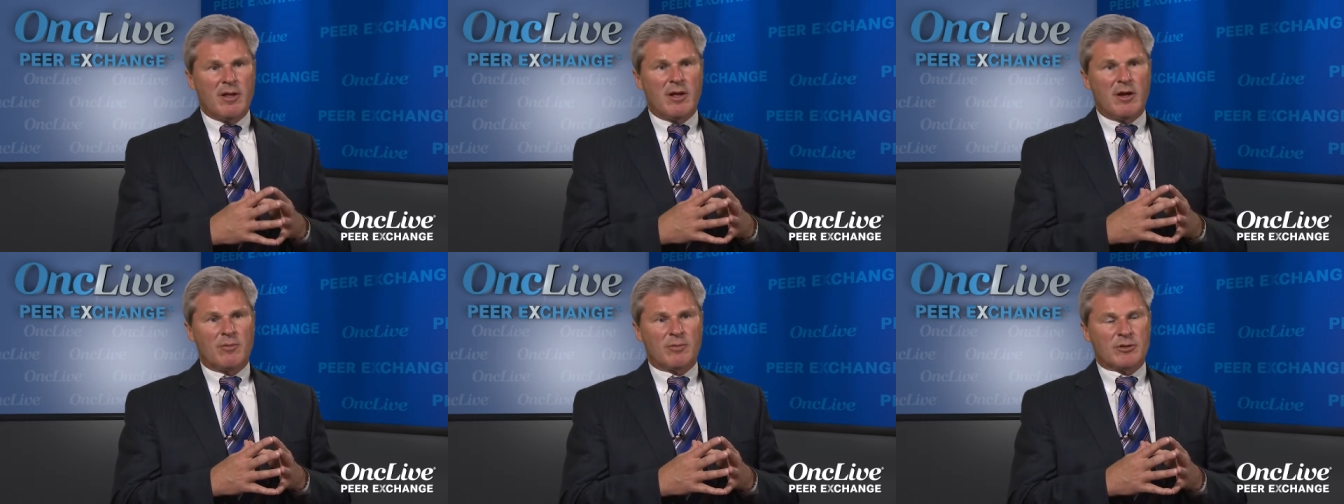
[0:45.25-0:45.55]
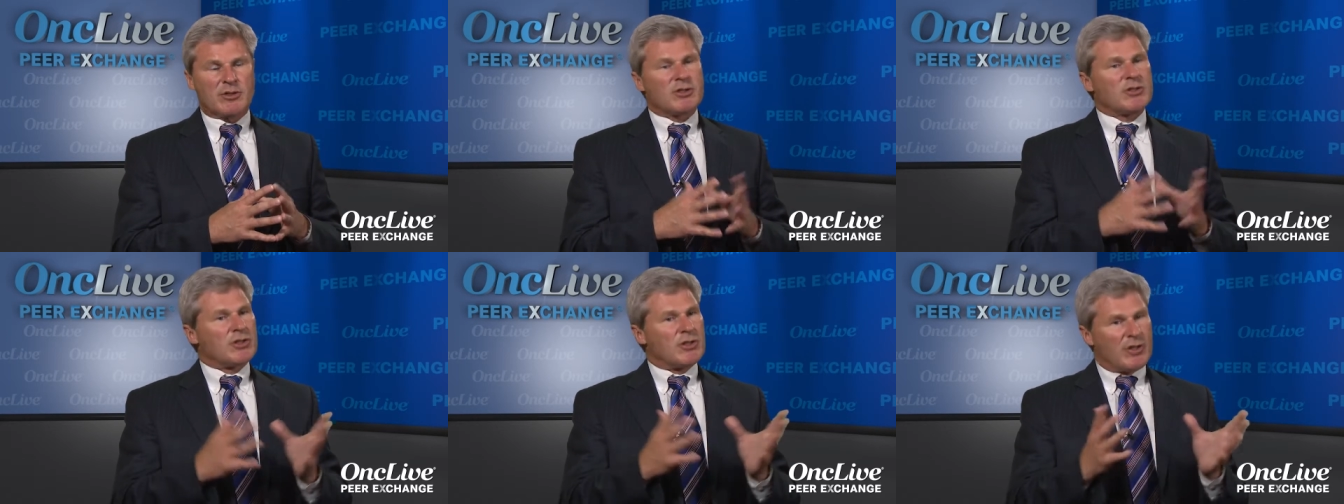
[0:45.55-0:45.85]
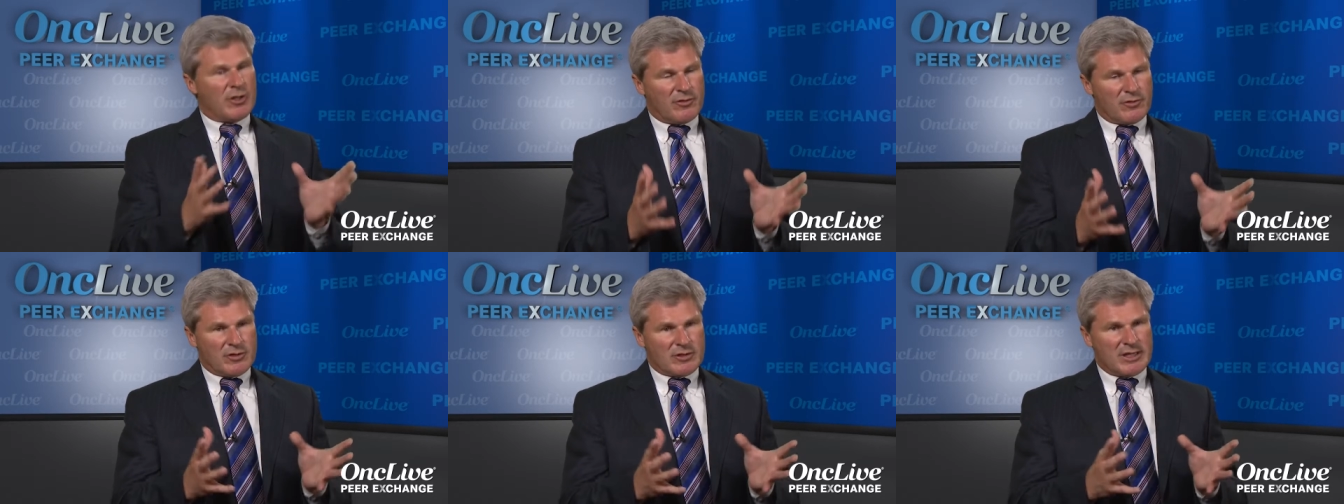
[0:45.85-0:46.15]
which is
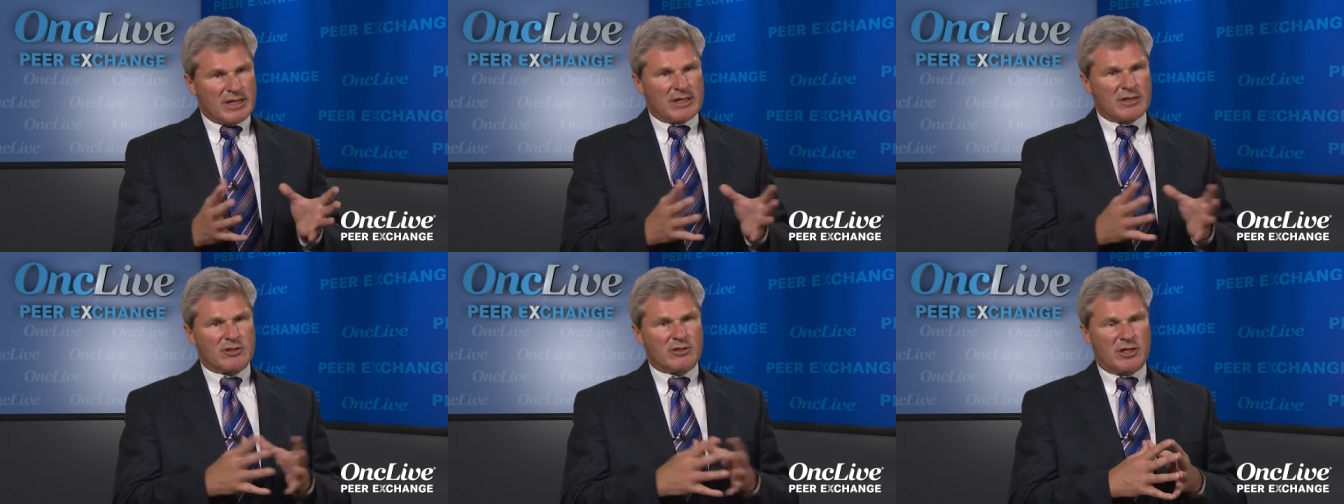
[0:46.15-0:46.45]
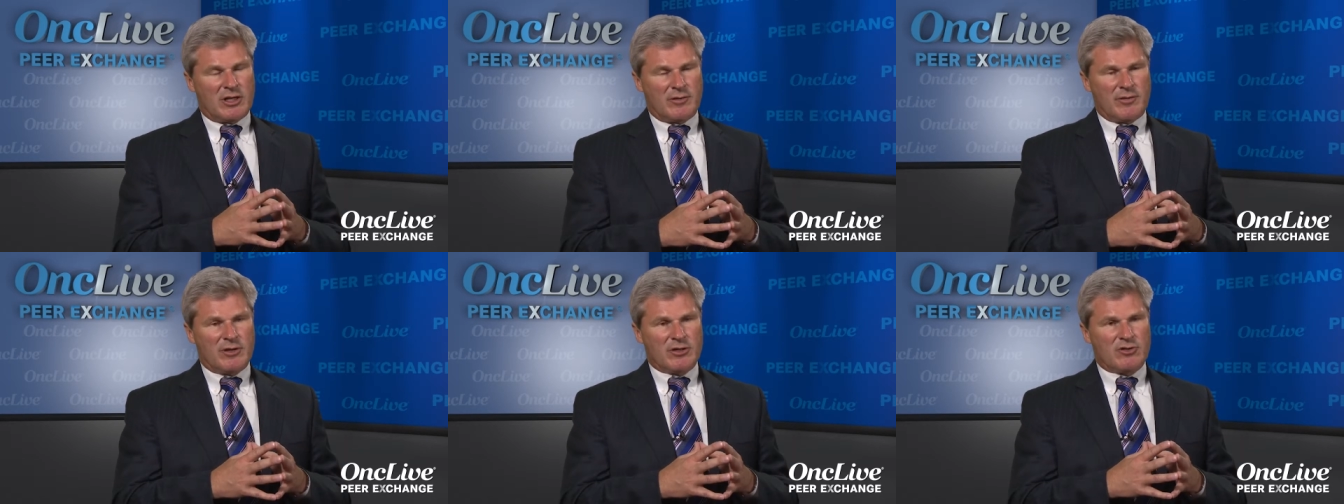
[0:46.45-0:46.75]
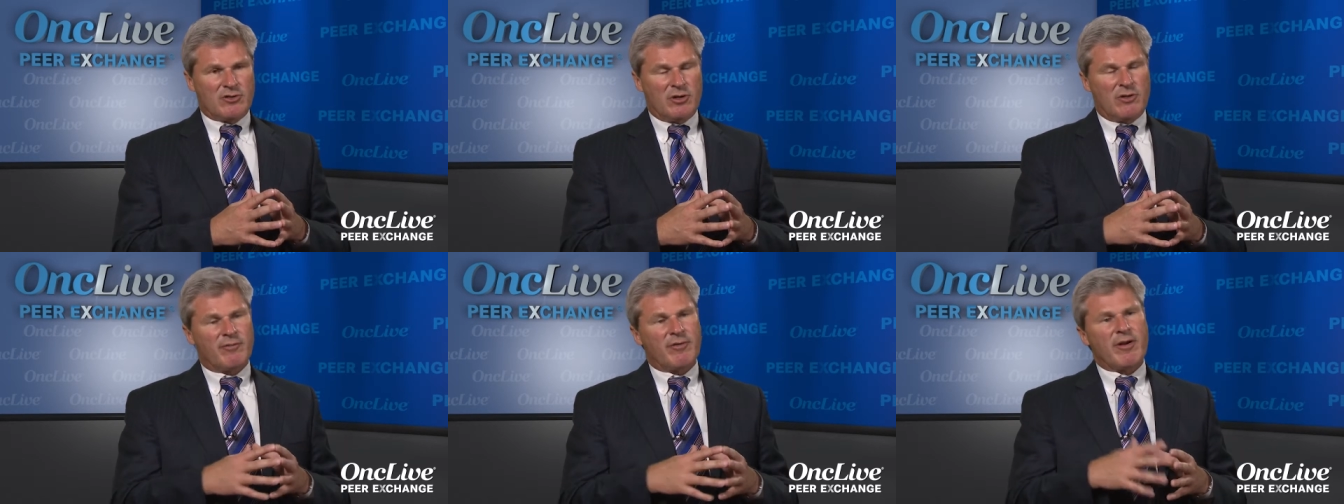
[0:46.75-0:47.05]
another second generation
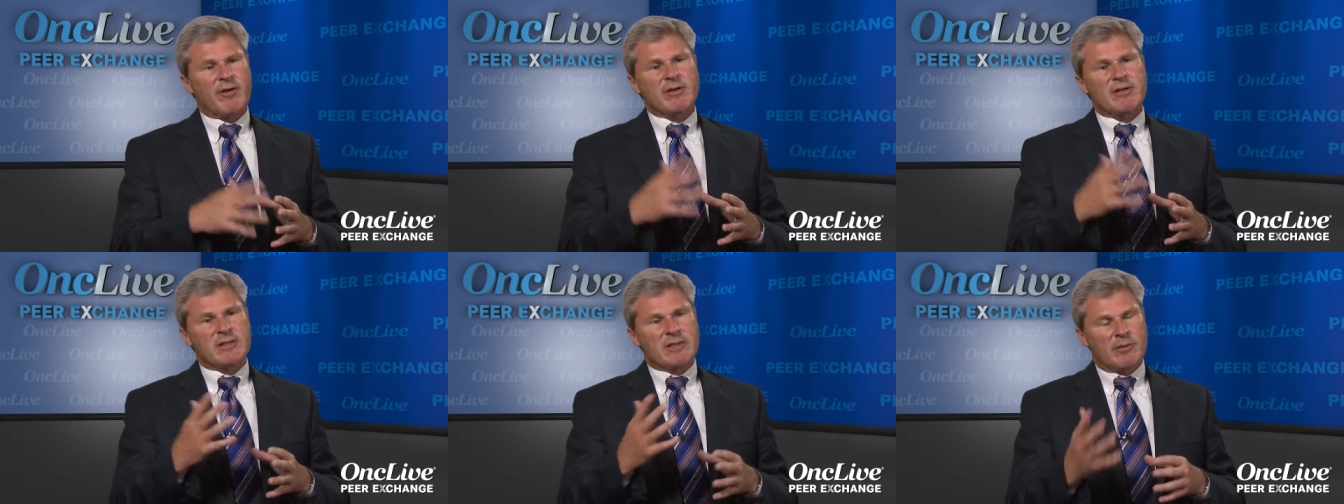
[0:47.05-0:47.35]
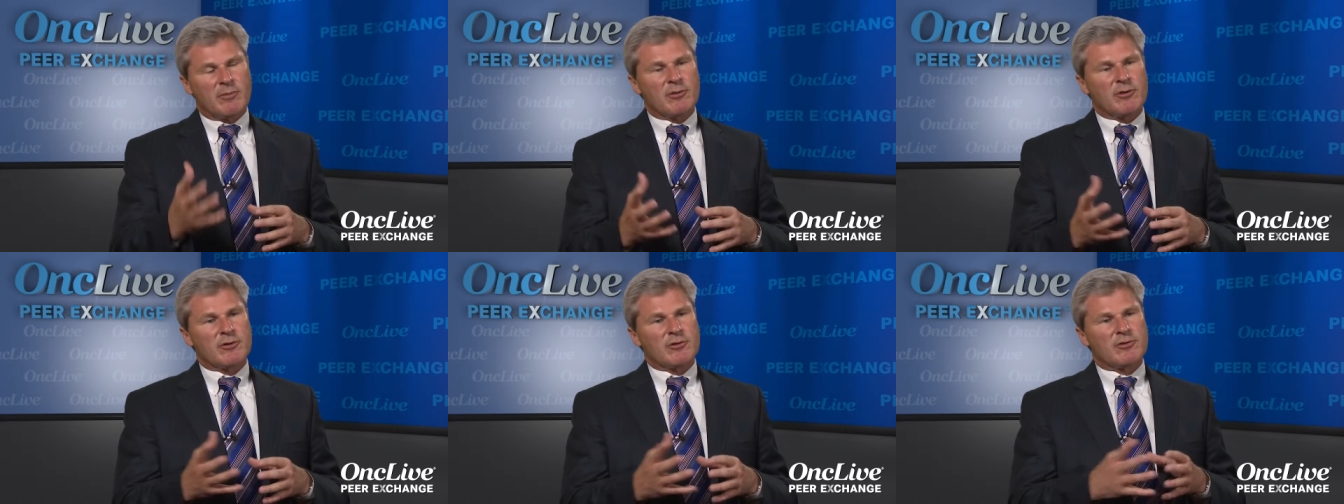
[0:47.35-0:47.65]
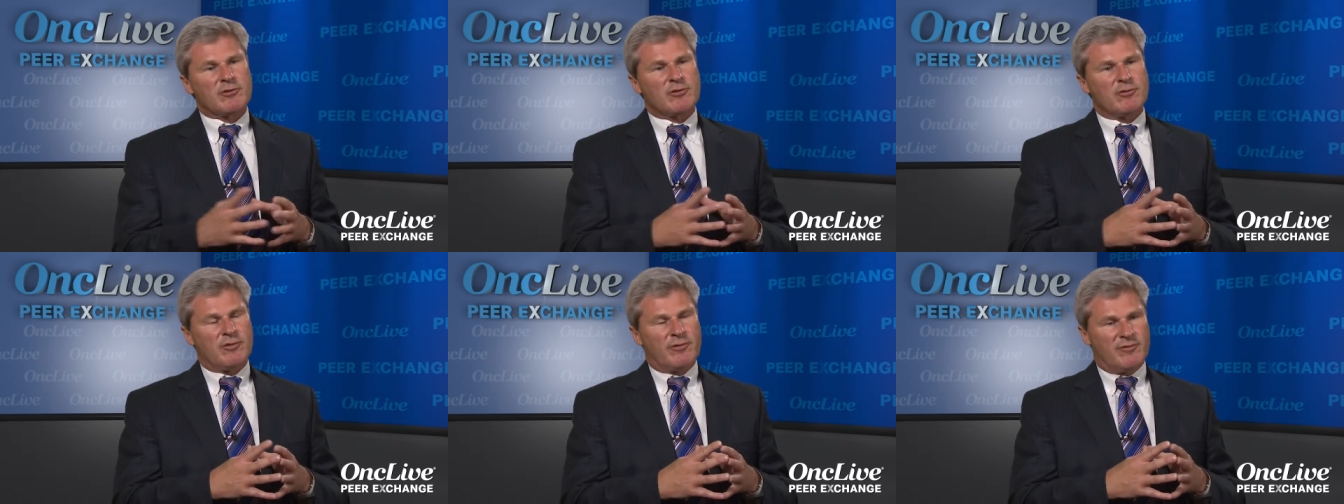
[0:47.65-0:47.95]
drug, very similar
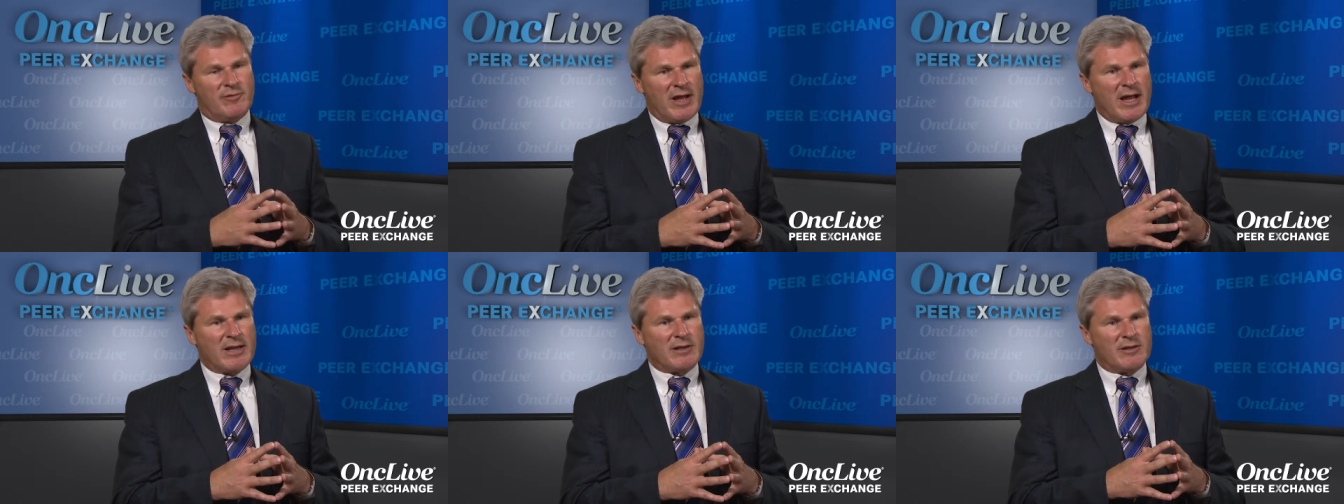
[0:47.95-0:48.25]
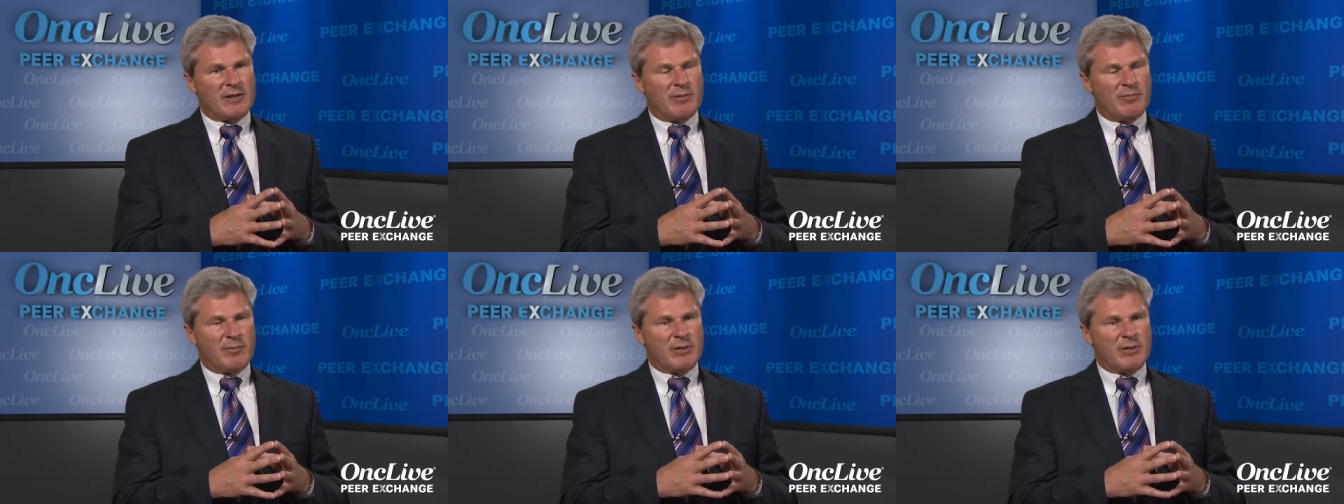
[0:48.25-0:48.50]
to afatinib,